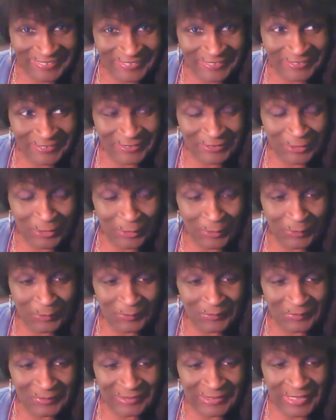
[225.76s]

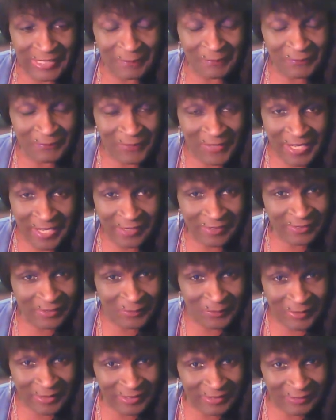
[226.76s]
So I'm finally
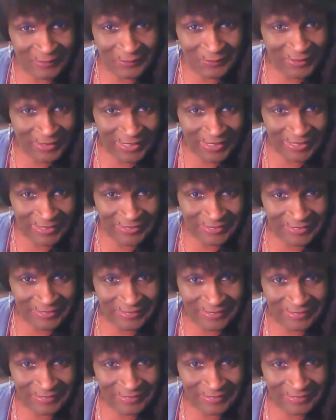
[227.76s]
running fast.